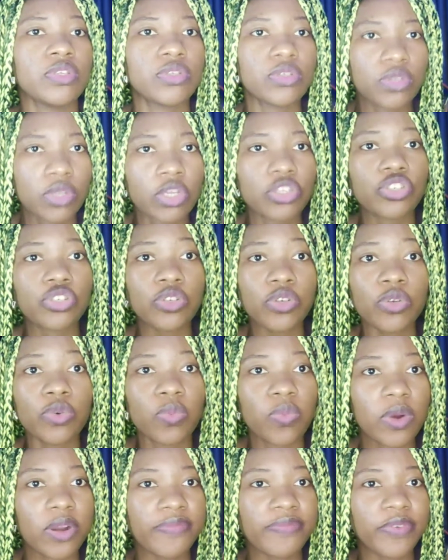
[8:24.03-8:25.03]
such good
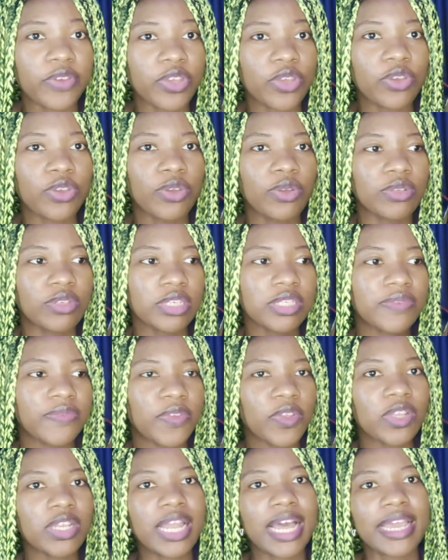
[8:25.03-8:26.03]
work for you, you just
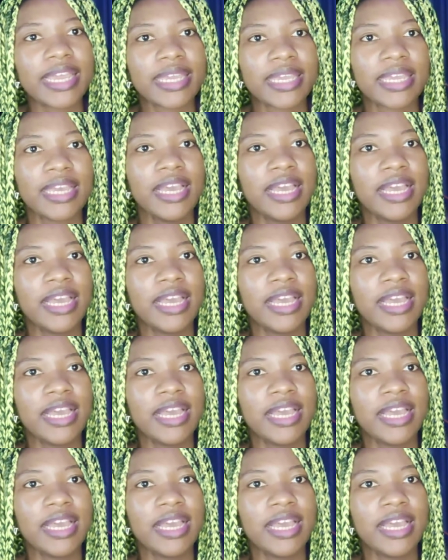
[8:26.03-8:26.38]
feel like